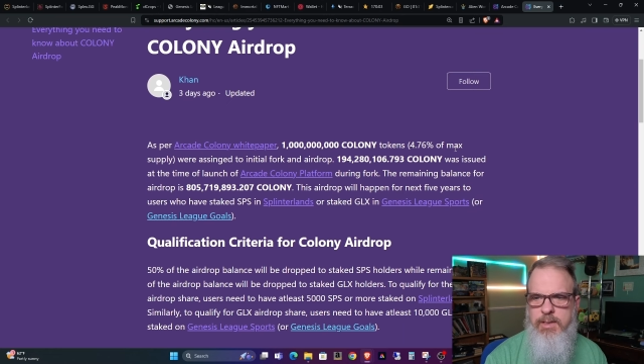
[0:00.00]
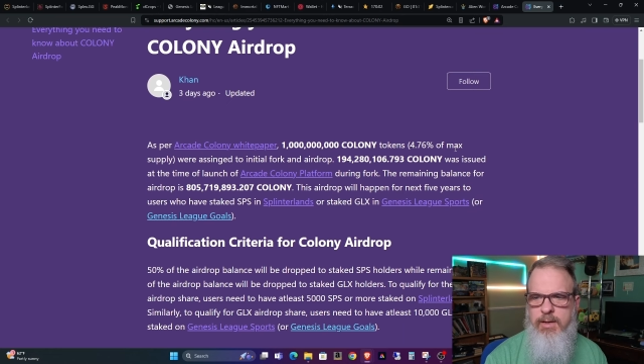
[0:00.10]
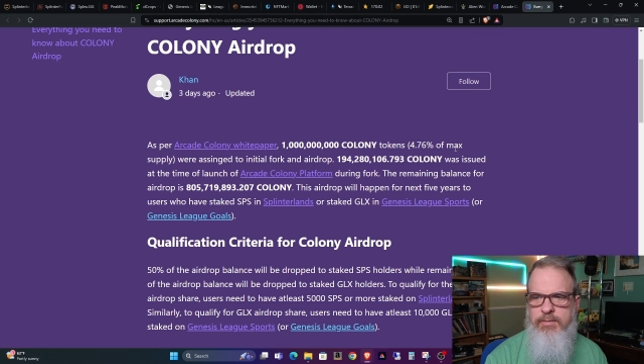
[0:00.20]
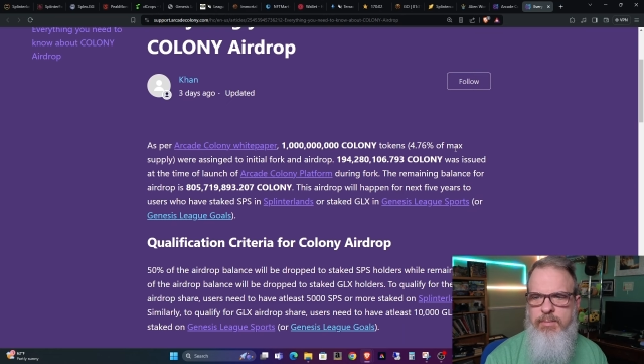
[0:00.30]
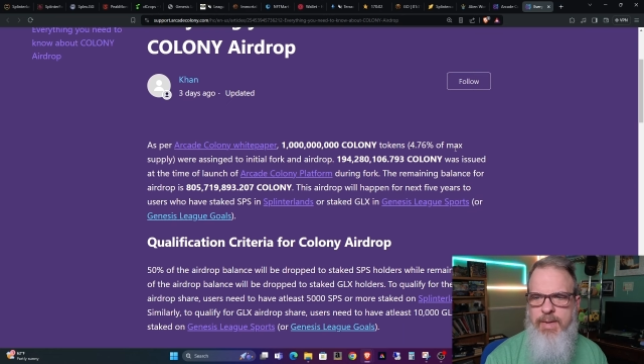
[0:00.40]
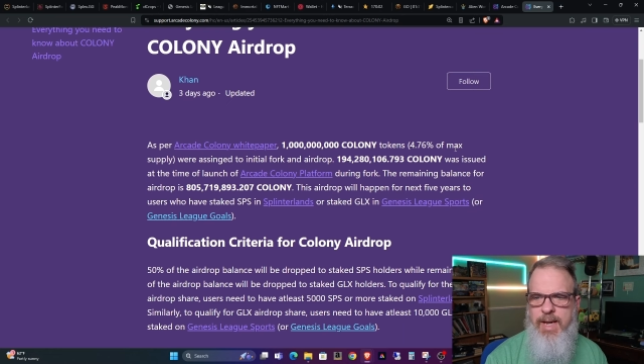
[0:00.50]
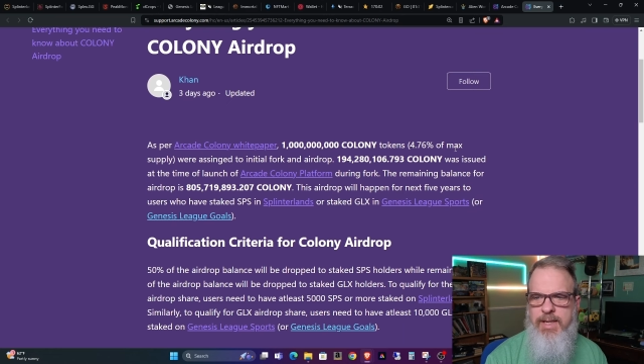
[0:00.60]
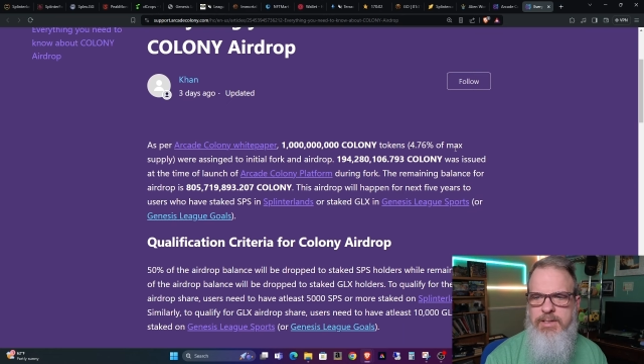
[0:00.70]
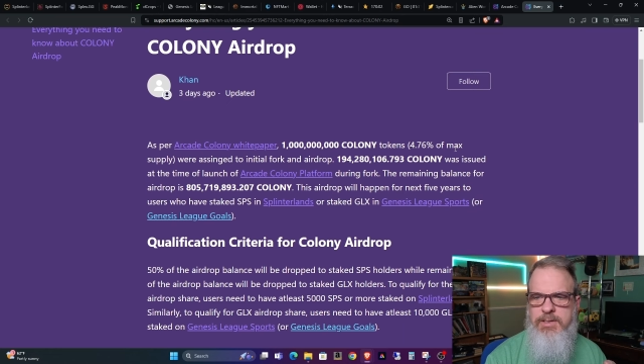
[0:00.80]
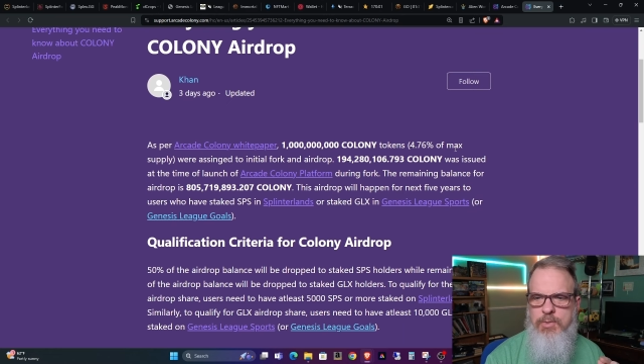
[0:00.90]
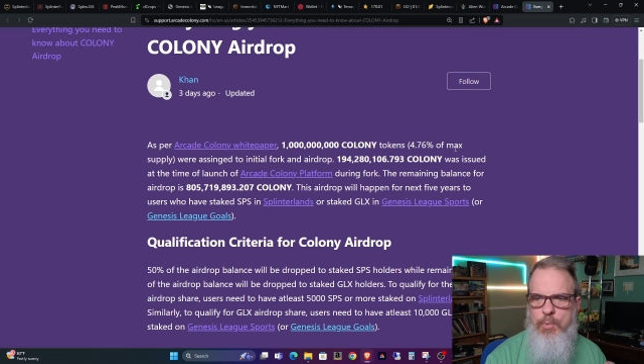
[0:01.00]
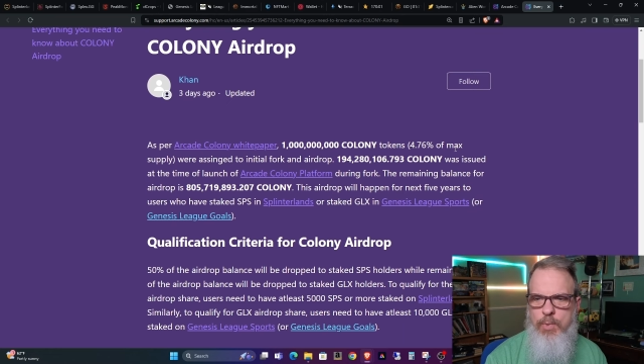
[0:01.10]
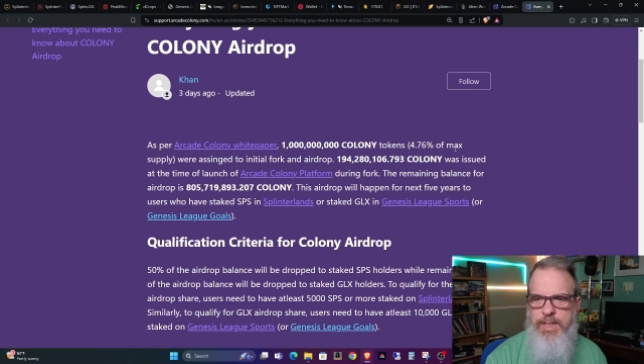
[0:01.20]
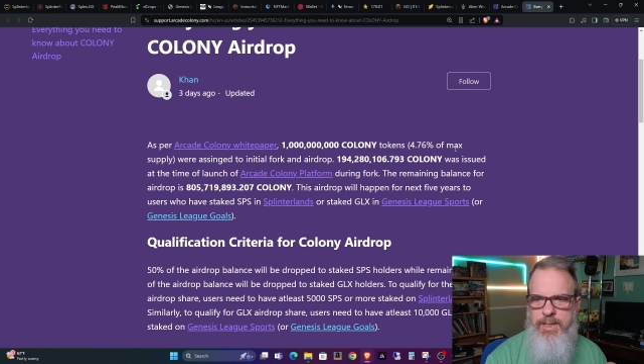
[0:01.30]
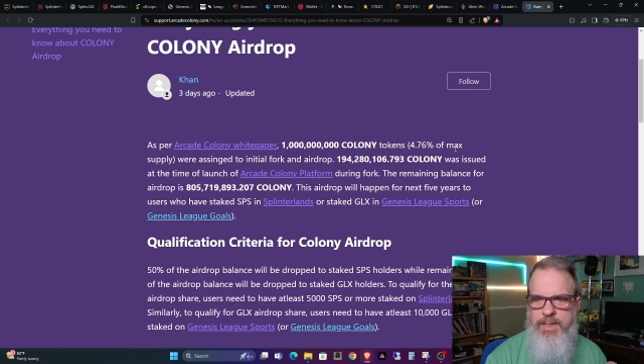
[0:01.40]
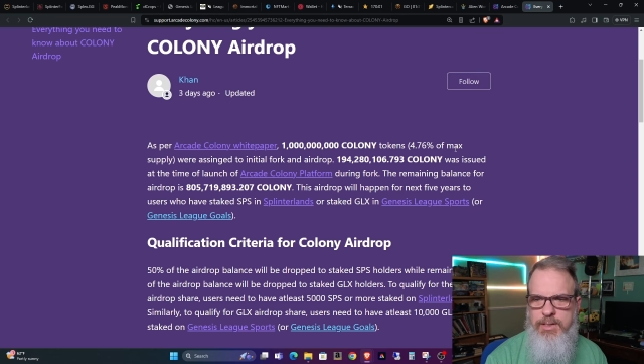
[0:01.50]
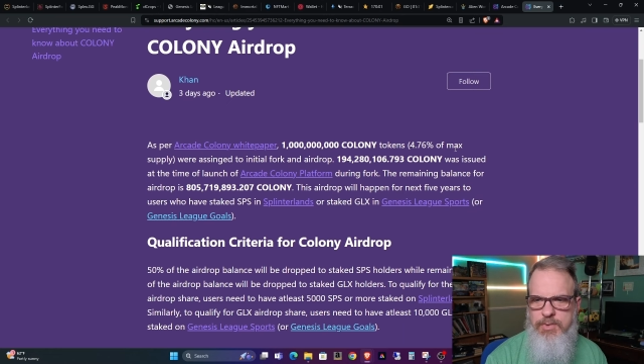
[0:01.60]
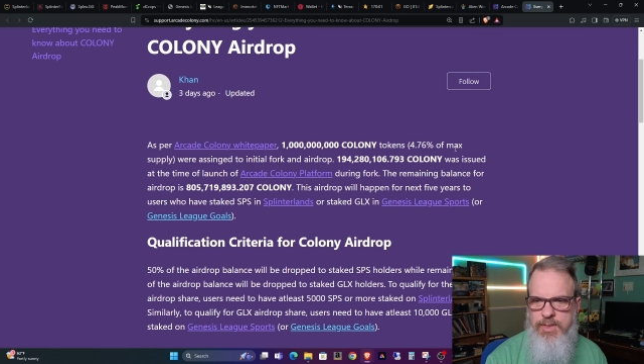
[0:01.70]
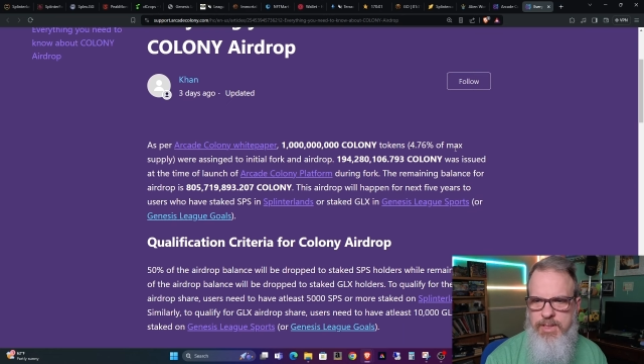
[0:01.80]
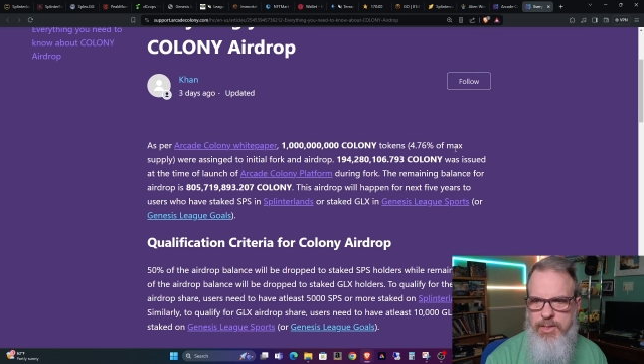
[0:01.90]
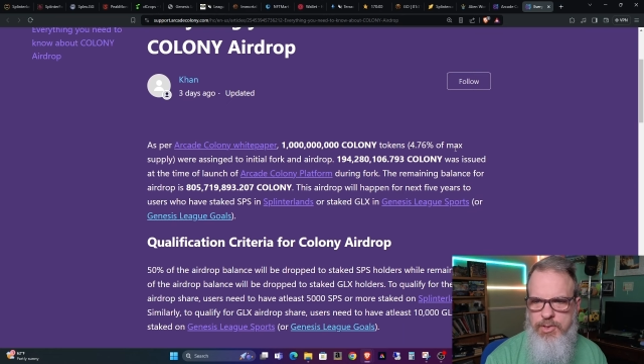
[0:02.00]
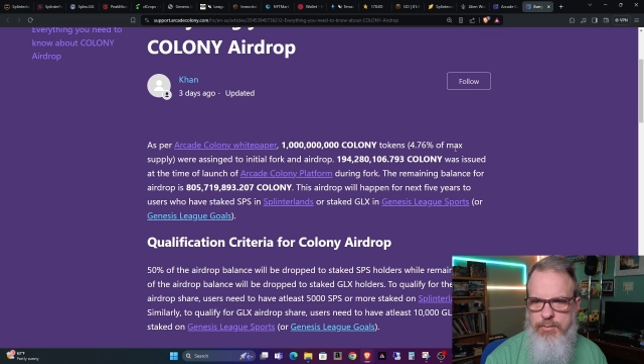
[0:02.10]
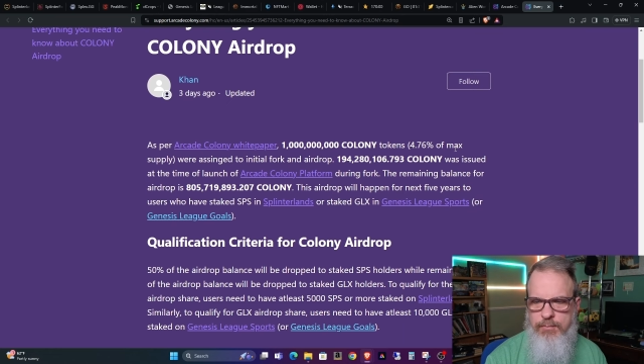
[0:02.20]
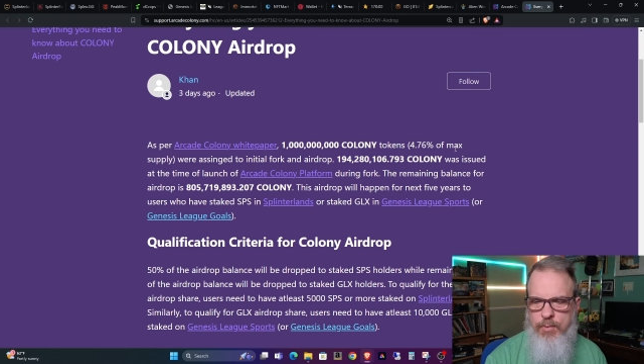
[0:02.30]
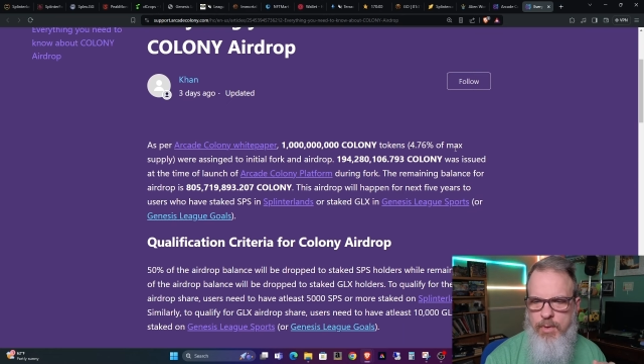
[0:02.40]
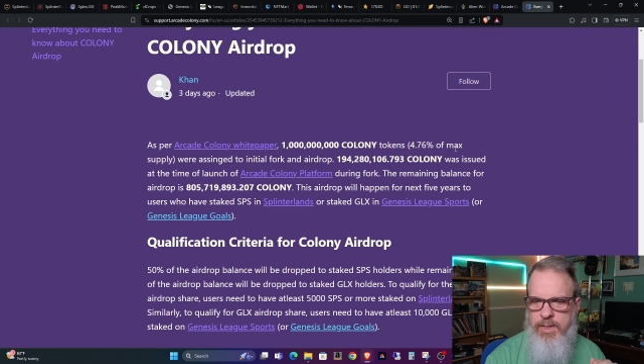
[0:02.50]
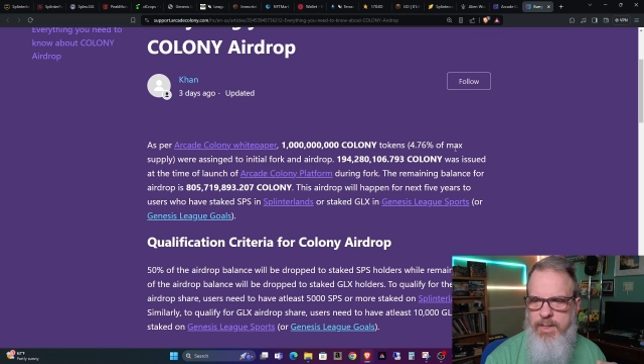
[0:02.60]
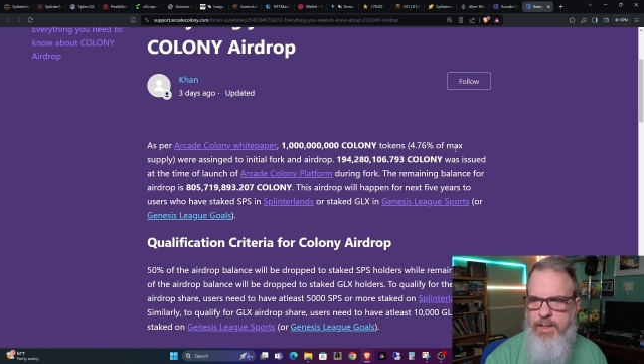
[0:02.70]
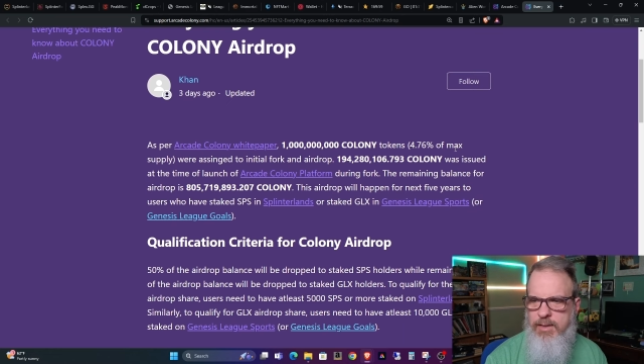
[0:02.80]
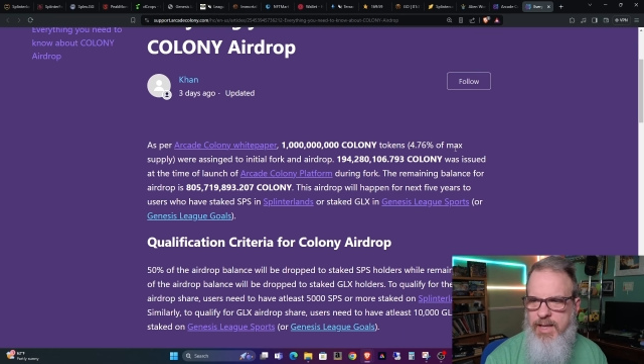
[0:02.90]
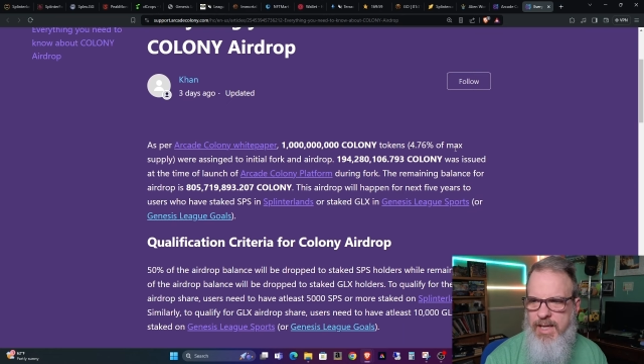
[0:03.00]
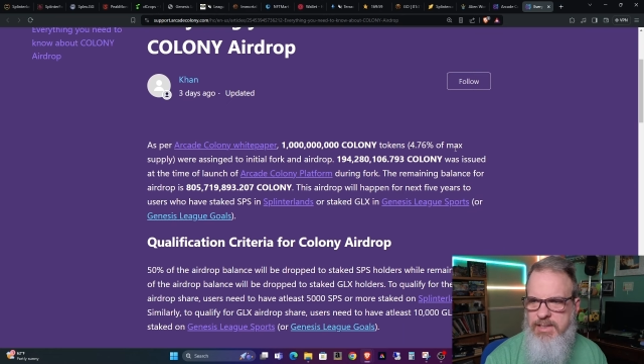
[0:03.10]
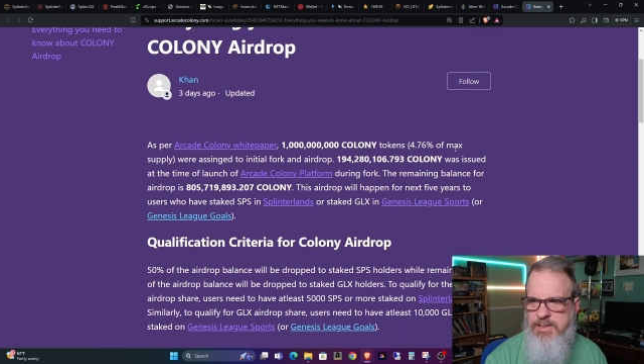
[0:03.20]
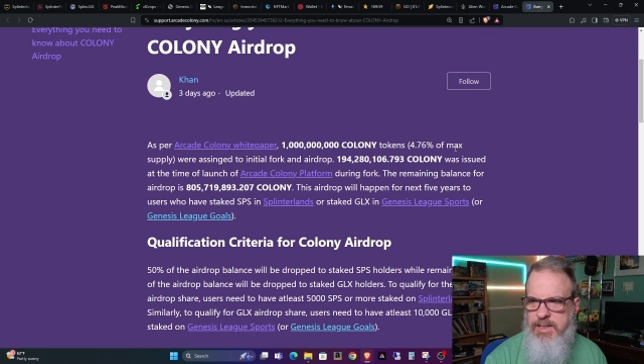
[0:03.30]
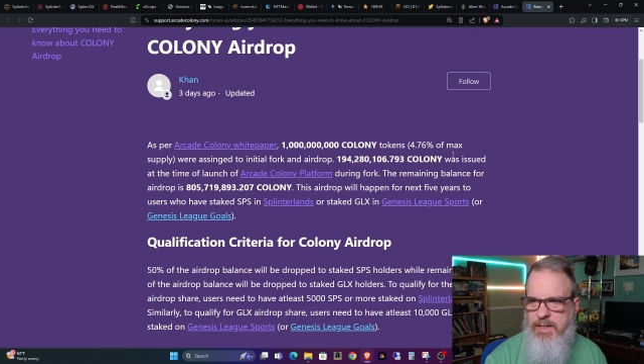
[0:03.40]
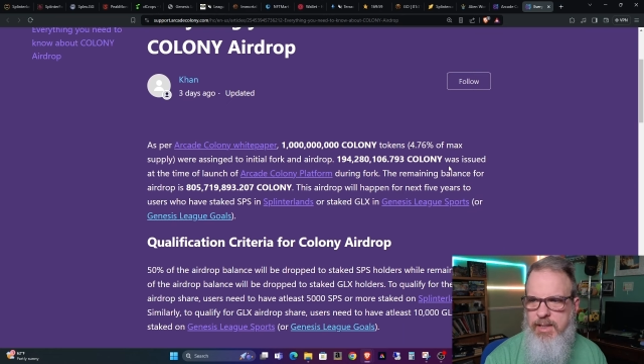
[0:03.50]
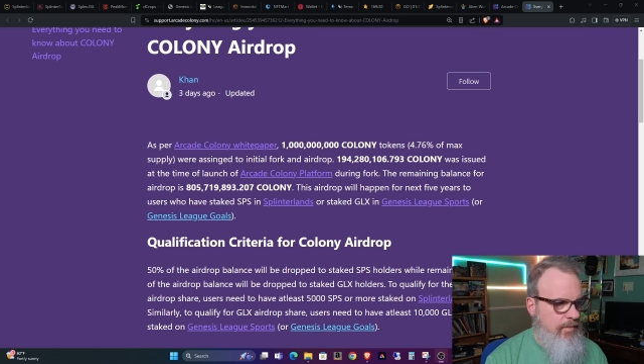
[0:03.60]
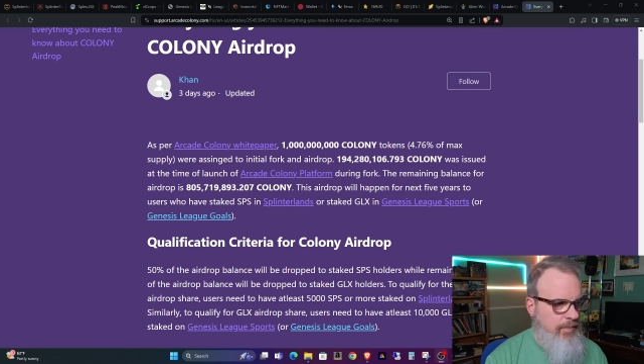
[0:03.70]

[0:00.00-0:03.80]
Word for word: of the max went into the initial fork. That's done.